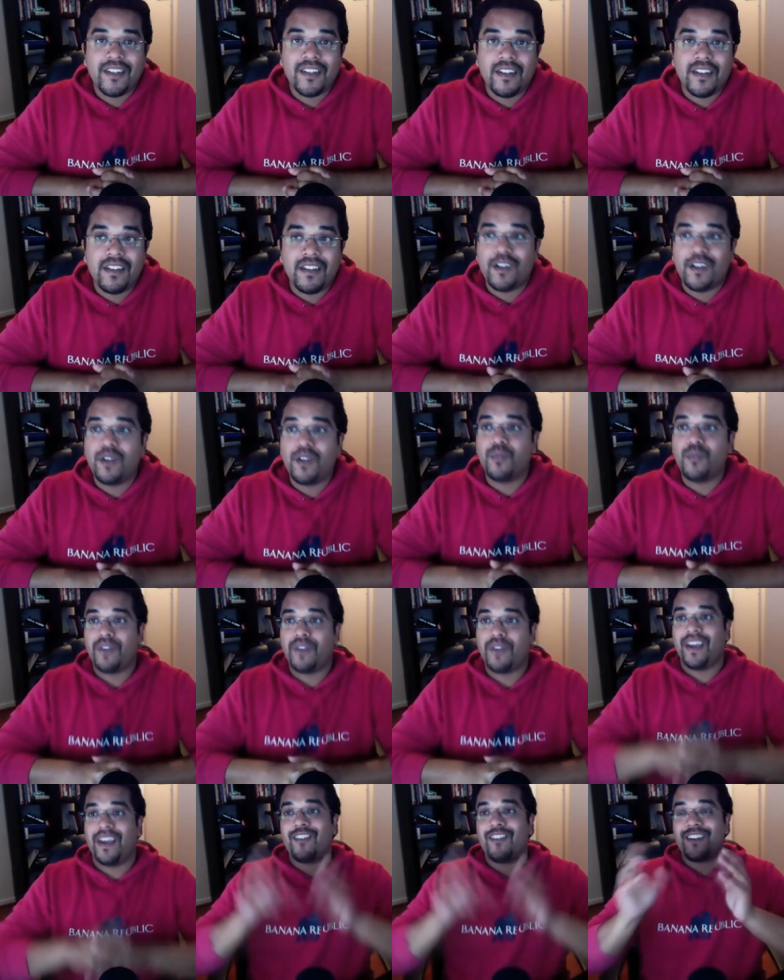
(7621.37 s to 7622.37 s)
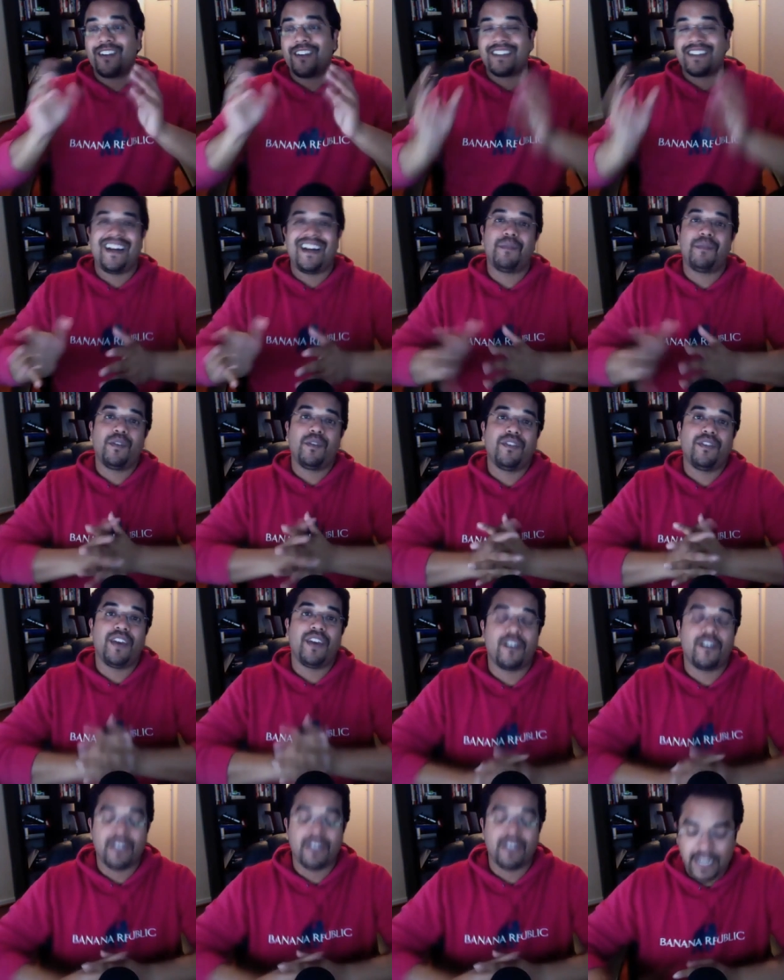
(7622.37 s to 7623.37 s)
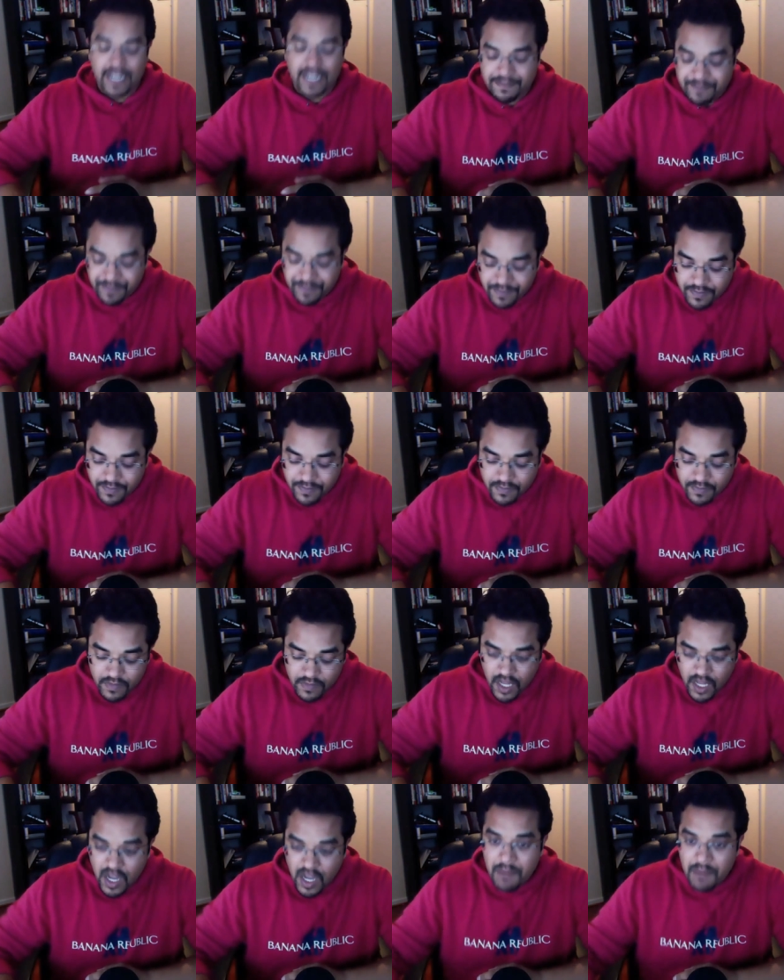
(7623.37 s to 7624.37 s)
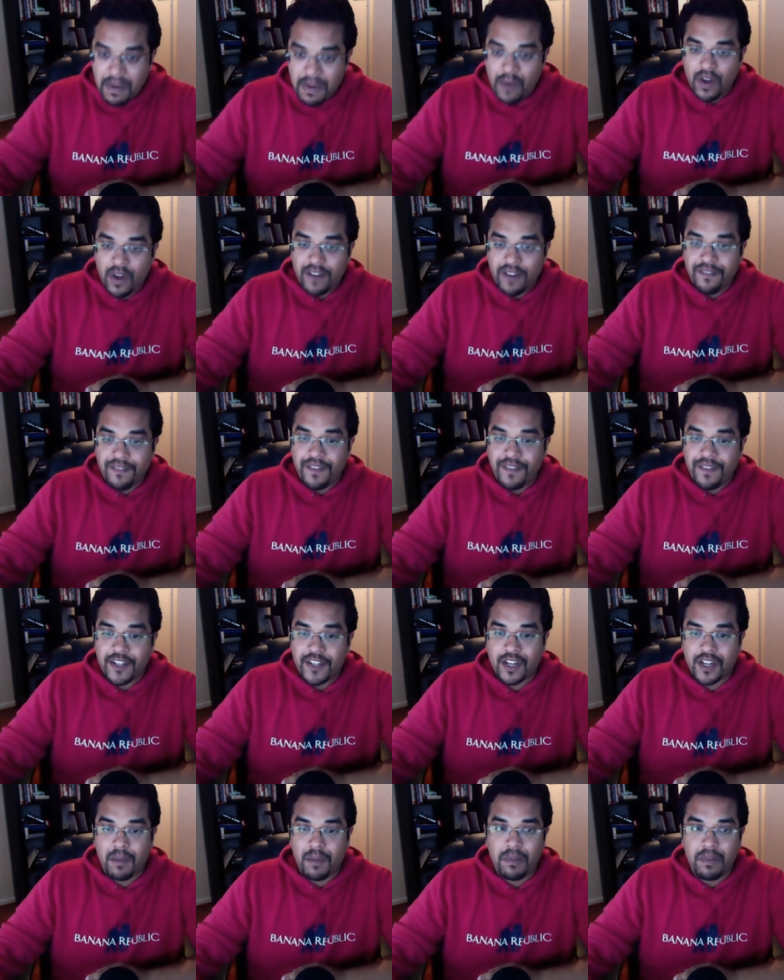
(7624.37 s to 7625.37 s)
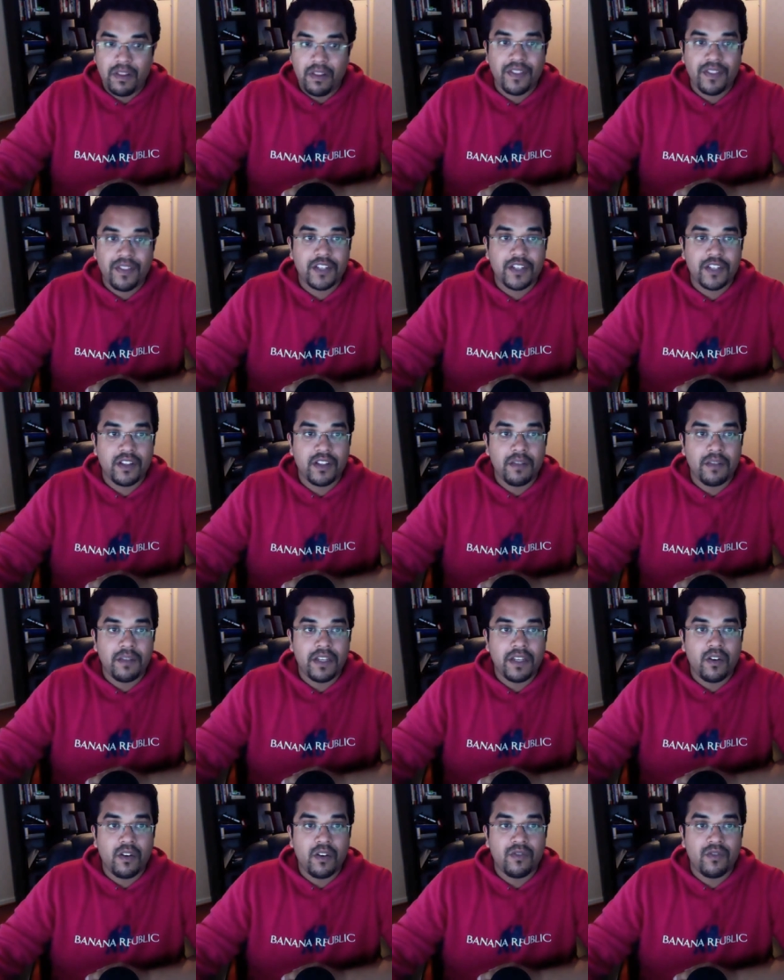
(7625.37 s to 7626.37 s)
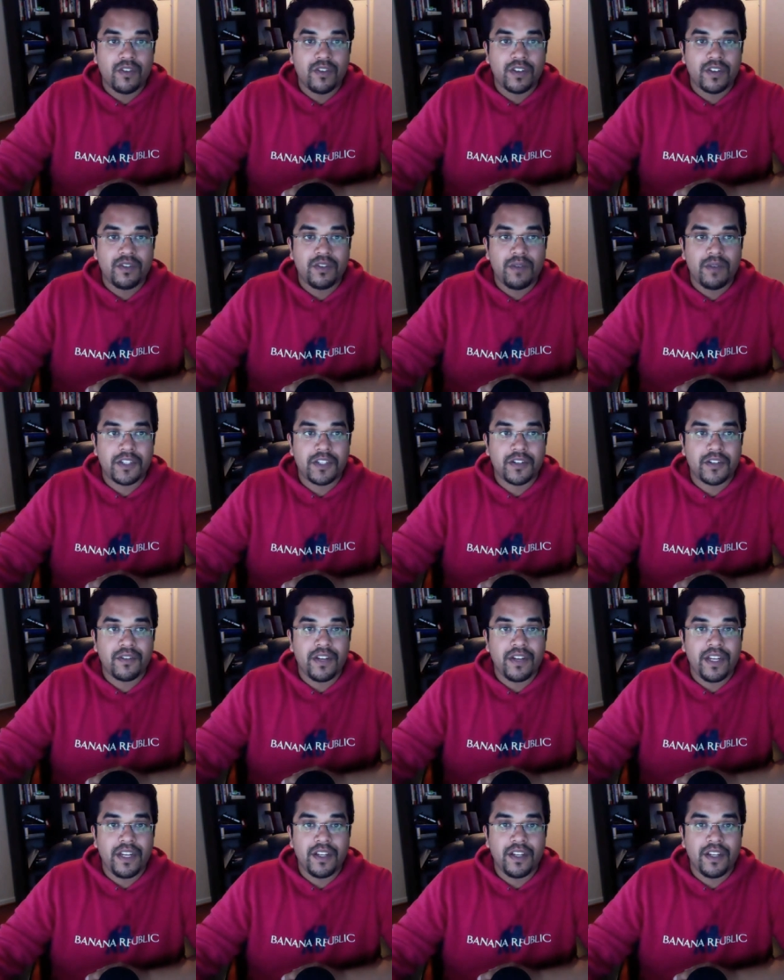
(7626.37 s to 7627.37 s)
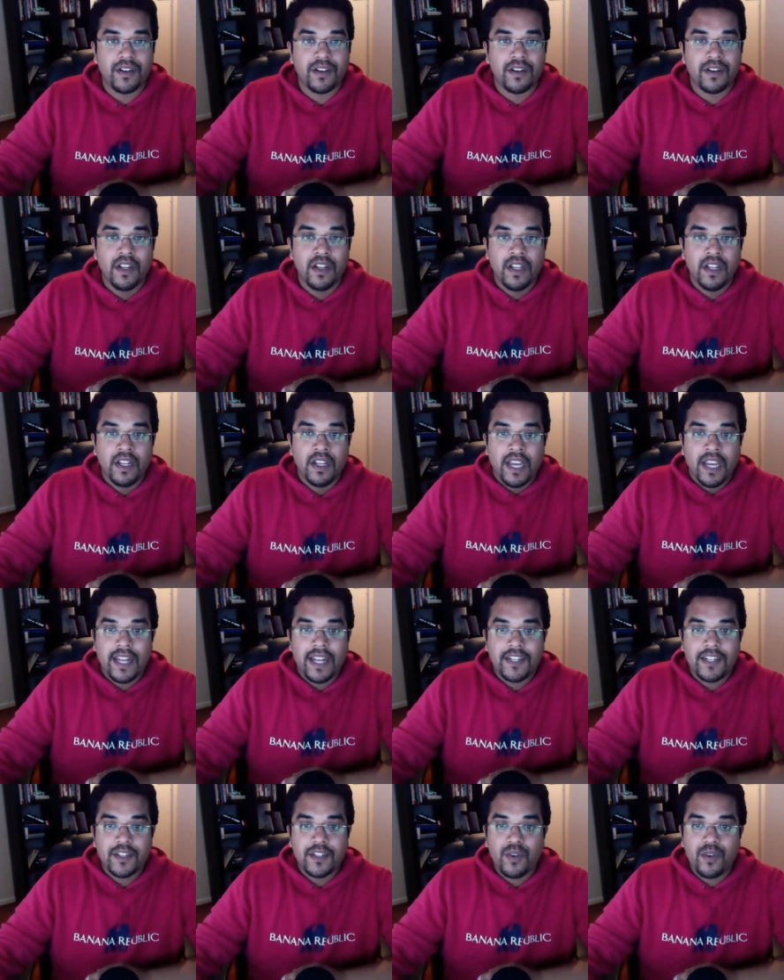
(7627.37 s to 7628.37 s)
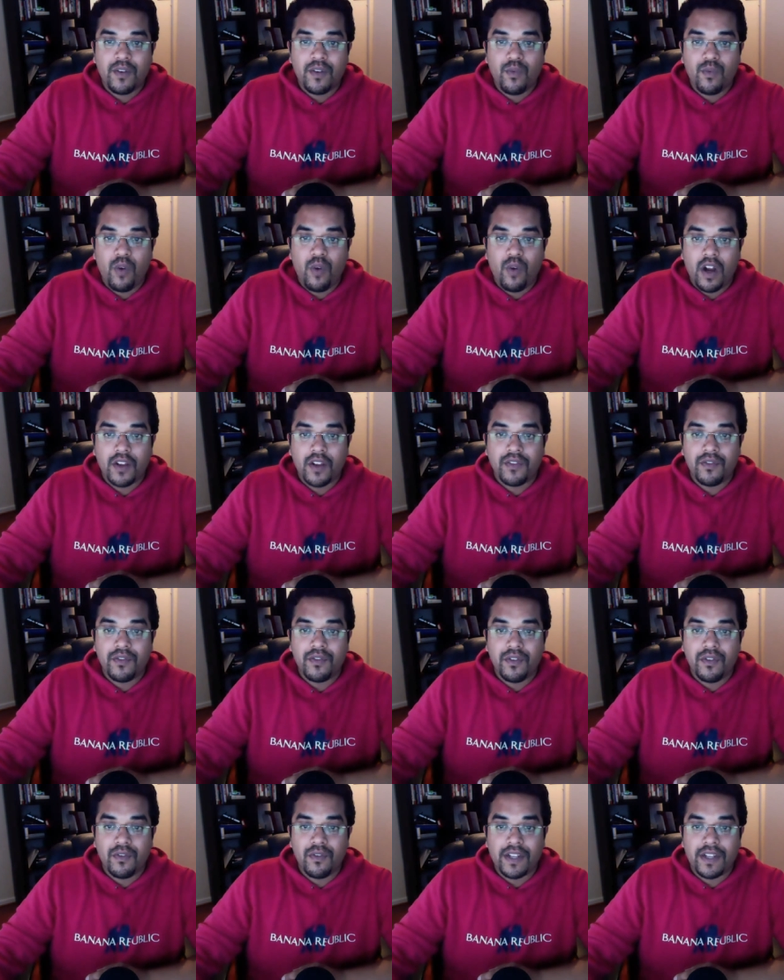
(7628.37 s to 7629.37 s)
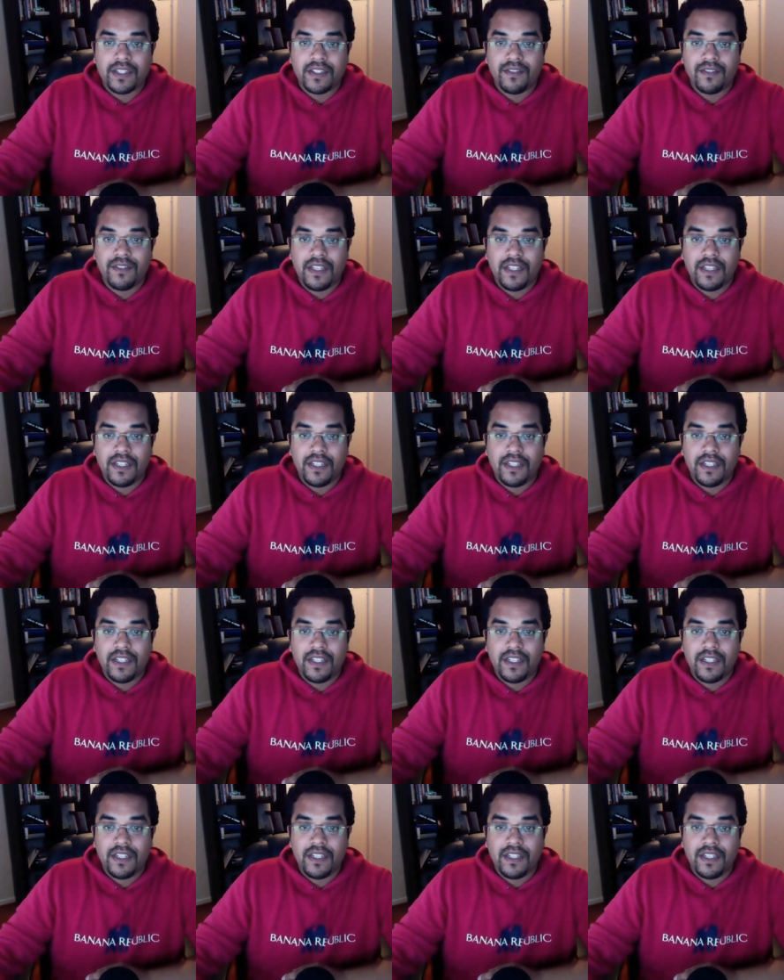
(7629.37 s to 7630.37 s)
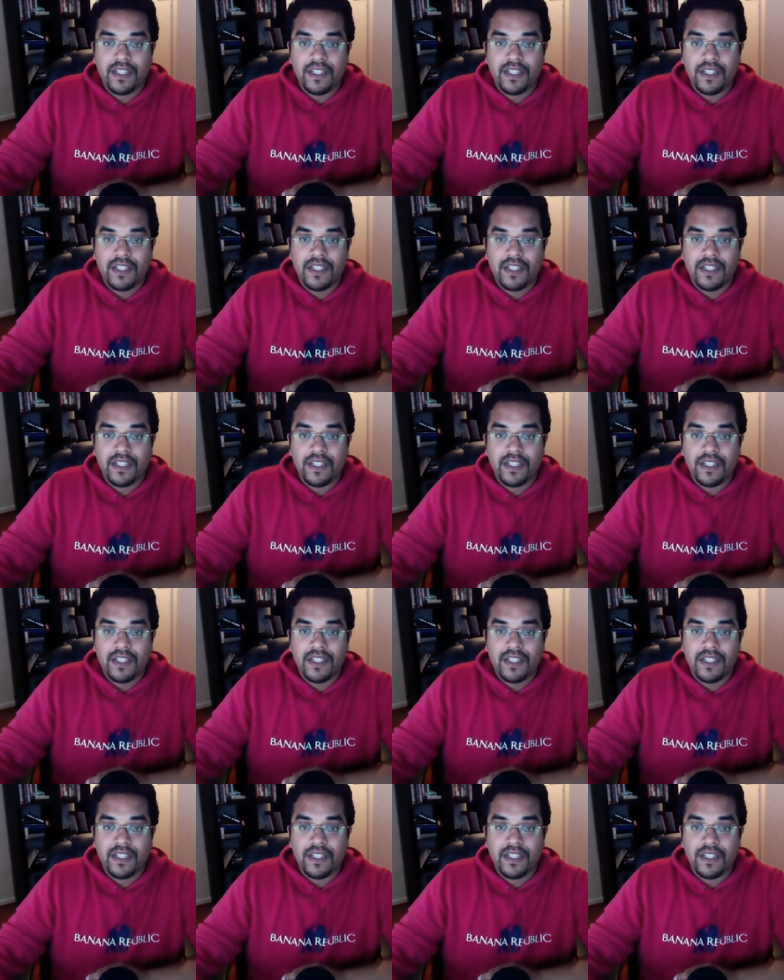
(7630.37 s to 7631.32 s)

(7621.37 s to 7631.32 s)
deal. We've hit our timer. We've hit our time. I want to finish a couple of things. So let me go over to my screen here. And I just want to walk through the rest of these. Now,